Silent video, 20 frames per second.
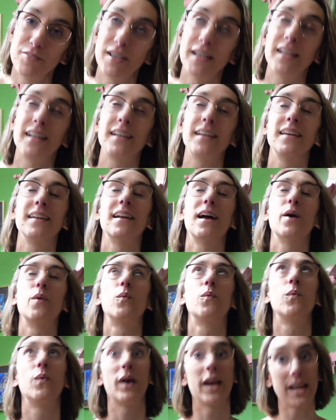and I cannot
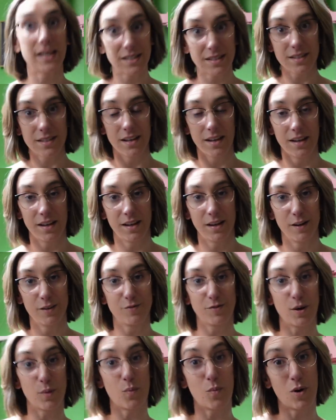wait
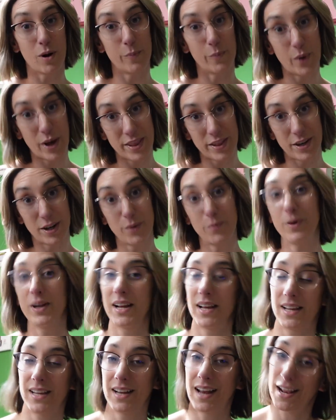for warm weather when
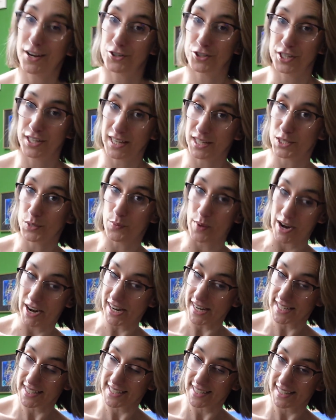I can actually get to wear
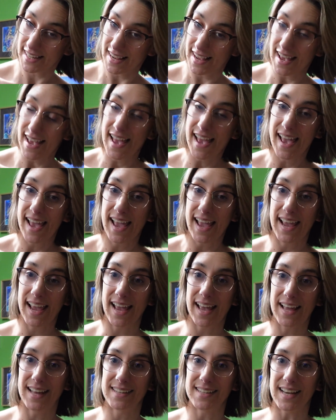it.
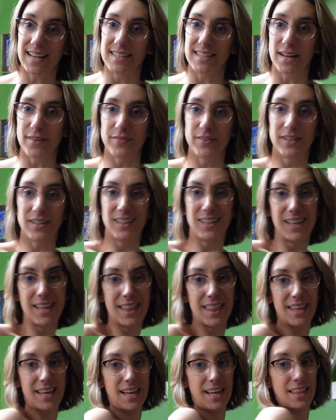And I definitely
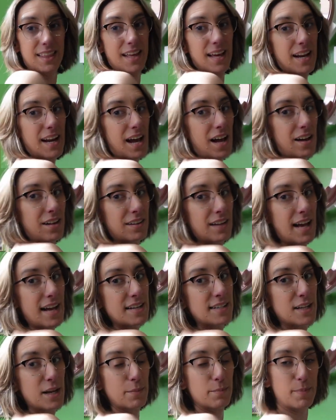think that I'll
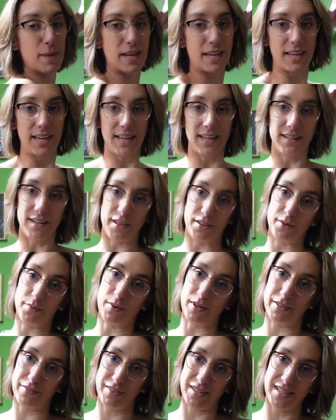end up making another
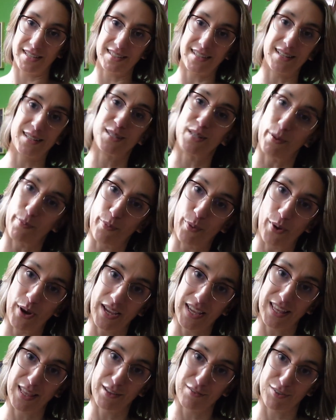one of these at some
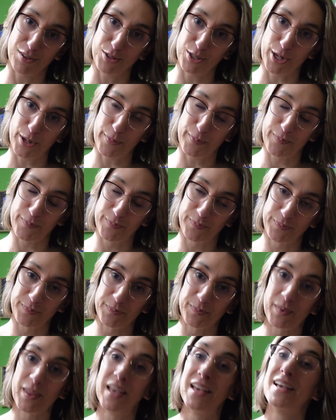point in the future.
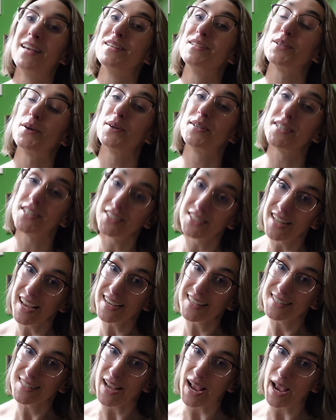So until
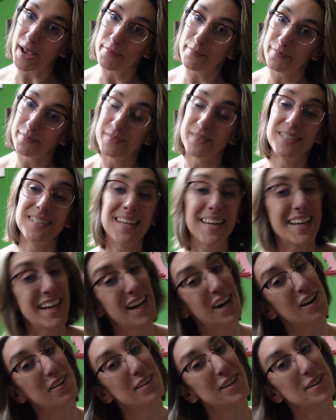next time, take
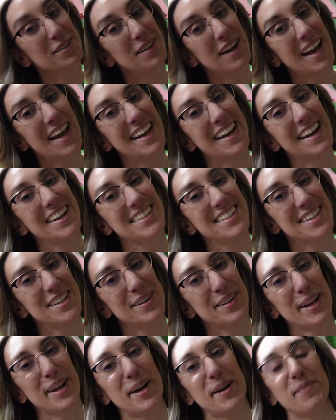care of you, and I'll see you
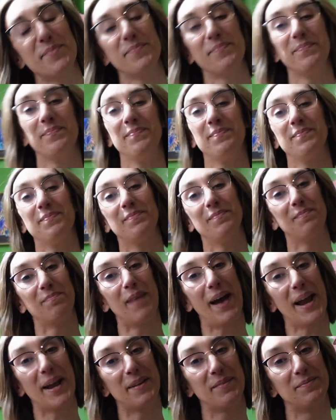later.
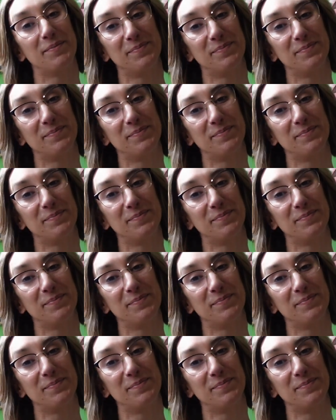Bye.